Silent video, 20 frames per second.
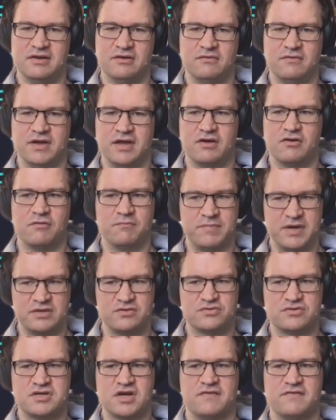in a way,
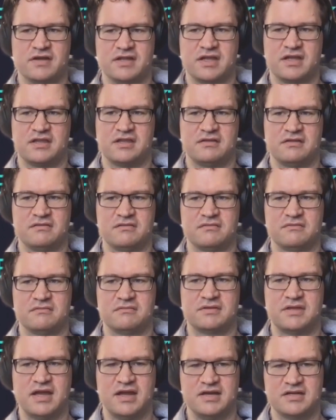compared to Java, that
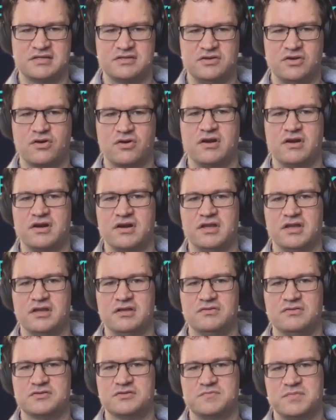there is Docker
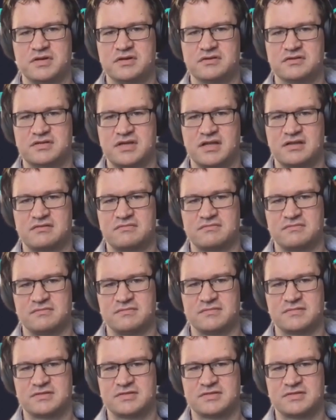in use, because that